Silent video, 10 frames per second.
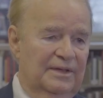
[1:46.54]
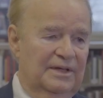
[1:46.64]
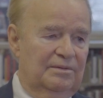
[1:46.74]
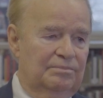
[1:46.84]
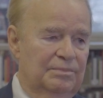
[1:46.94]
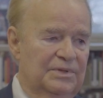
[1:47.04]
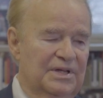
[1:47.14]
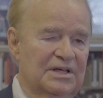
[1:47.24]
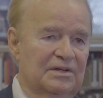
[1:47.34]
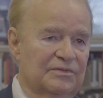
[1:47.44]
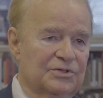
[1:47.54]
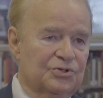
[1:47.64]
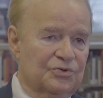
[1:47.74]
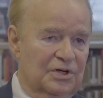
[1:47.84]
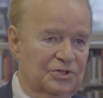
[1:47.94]
The dean of
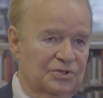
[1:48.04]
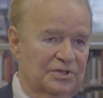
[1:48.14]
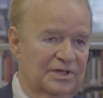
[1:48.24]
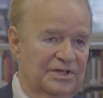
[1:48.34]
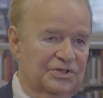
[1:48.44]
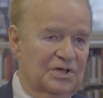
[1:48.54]
instruction at each